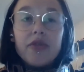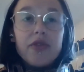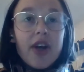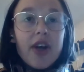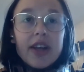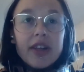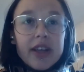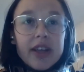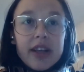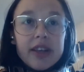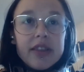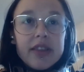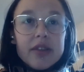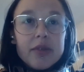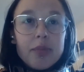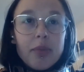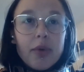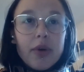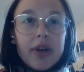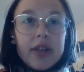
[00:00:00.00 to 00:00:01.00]
frankly, at
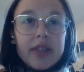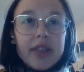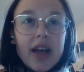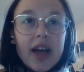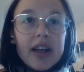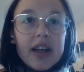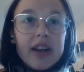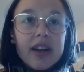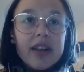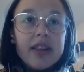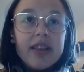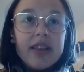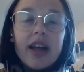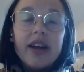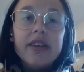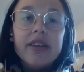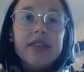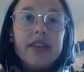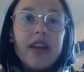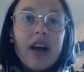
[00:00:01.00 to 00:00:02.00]
this point, that
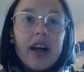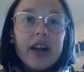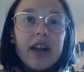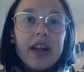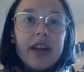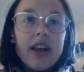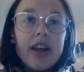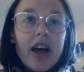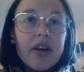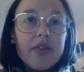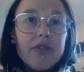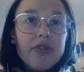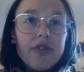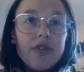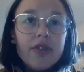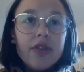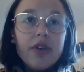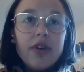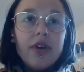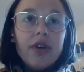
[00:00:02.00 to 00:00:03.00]
is not enough
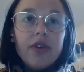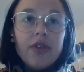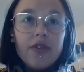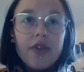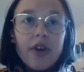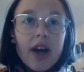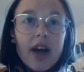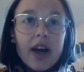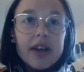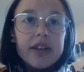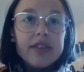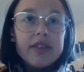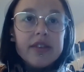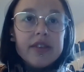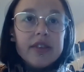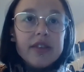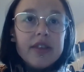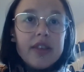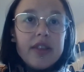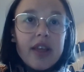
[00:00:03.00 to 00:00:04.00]
for
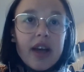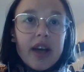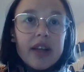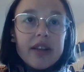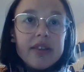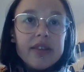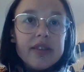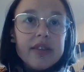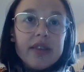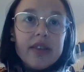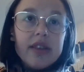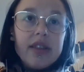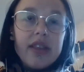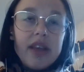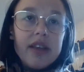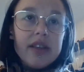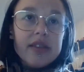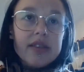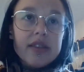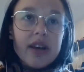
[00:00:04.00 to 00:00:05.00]
us. That
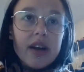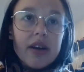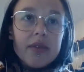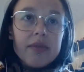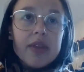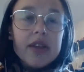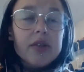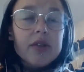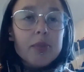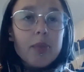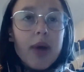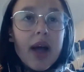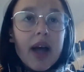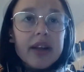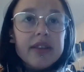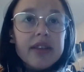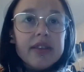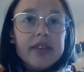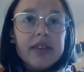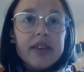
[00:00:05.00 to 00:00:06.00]
these
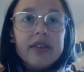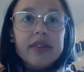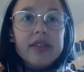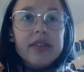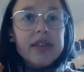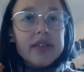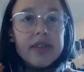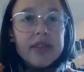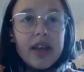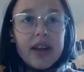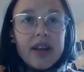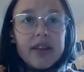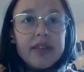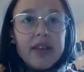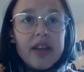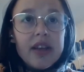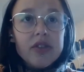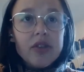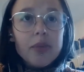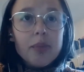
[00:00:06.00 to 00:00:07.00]
practices, the
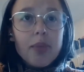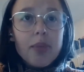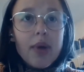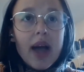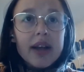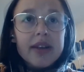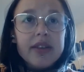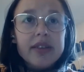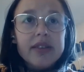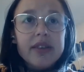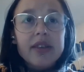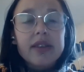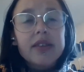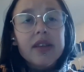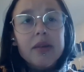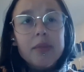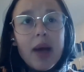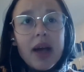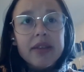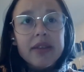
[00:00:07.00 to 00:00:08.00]
sanitation
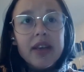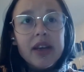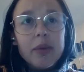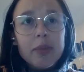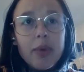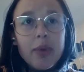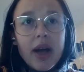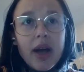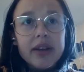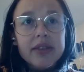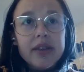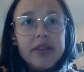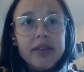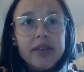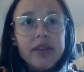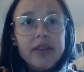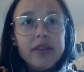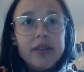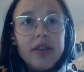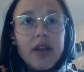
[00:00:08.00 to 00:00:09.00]
practices and masking
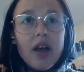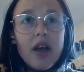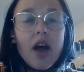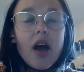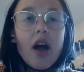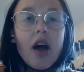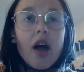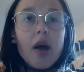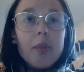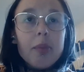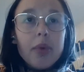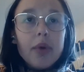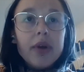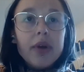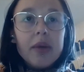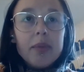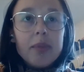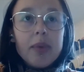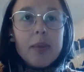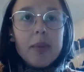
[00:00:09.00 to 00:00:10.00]
practices, are
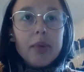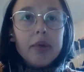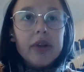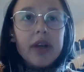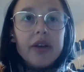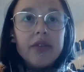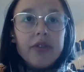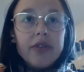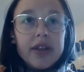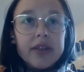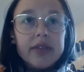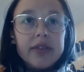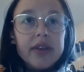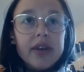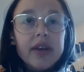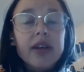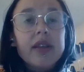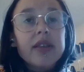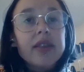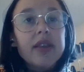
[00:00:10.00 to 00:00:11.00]
putting people at risk.
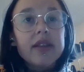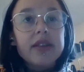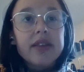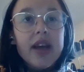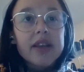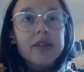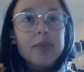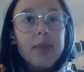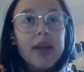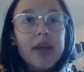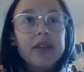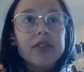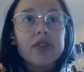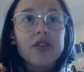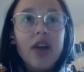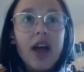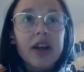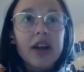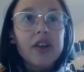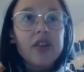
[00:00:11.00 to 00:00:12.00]
The test-based
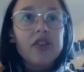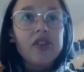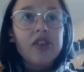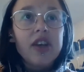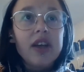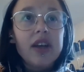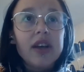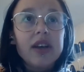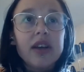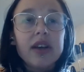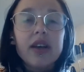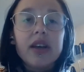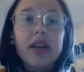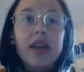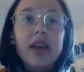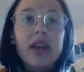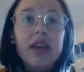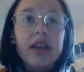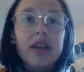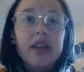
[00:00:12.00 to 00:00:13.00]
strategy
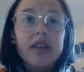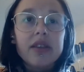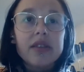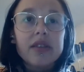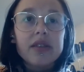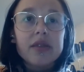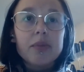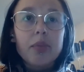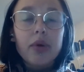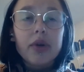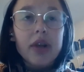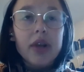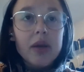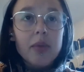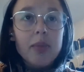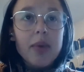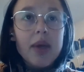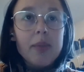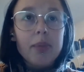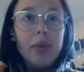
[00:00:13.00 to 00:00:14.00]
is
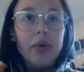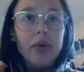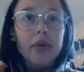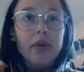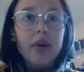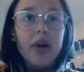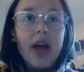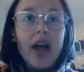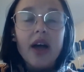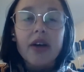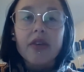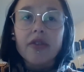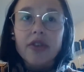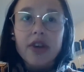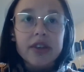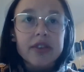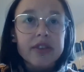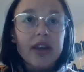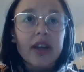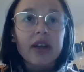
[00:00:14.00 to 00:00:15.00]
putting people at
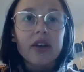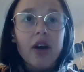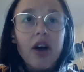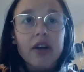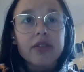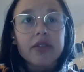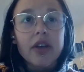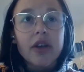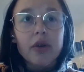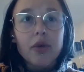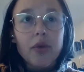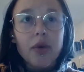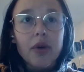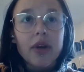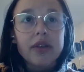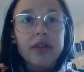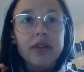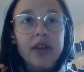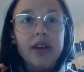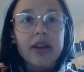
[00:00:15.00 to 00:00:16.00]
risk and causing
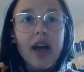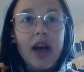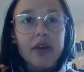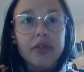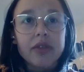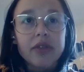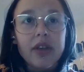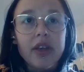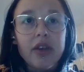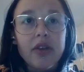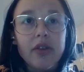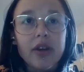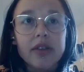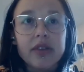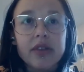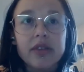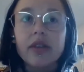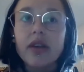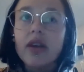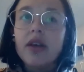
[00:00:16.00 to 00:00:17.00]
quarantined housing
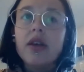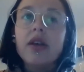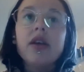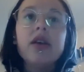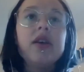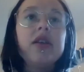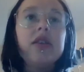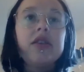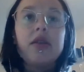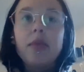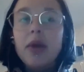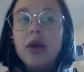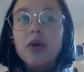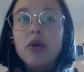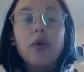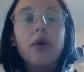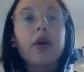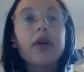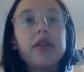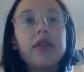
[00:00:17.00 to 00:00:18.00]
units to be
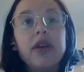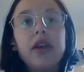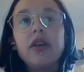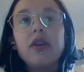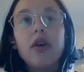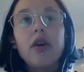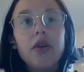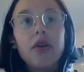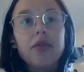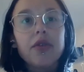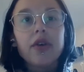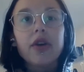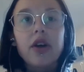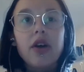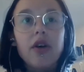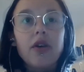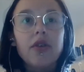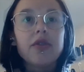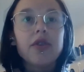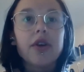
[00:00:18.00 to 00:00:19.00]
quarantined over
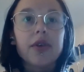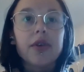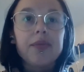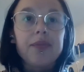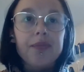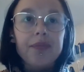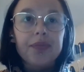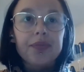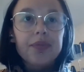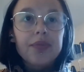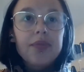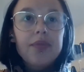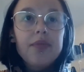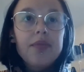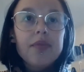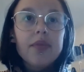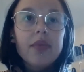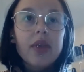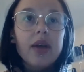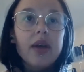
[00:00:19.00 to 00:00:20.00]
and over.
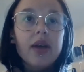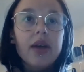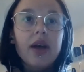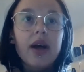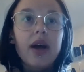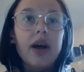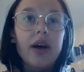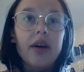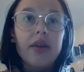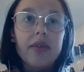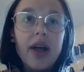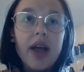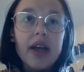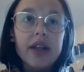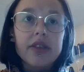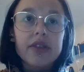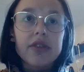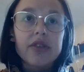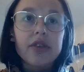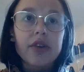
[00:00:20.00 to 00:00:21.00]

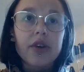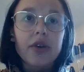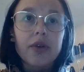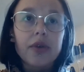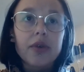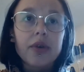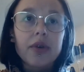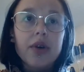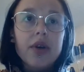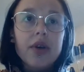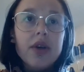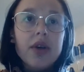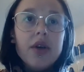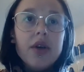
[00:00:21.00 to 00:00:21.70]
And so